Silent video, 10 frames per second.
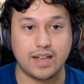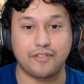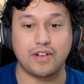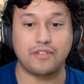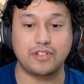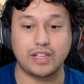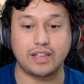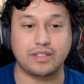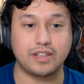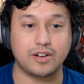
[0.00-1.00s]
I feel
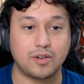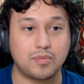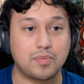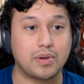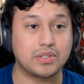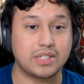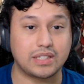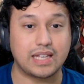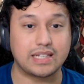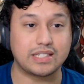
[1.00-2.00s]
like they're going to be posting a
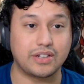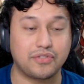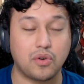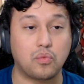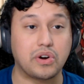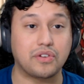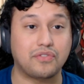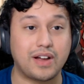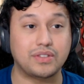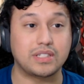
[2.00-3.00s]
lot of stuff on where to
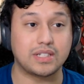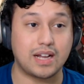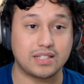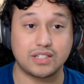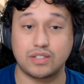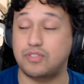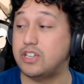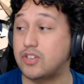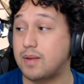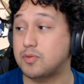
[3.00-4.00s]
find these guys, because if he
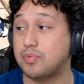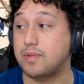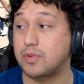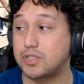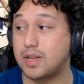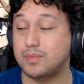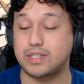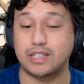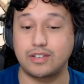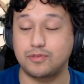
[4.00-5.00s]
drops Primogems
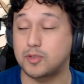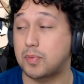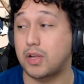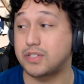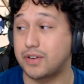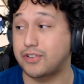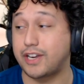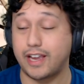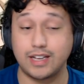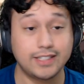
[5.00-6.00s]
and he spawns every day,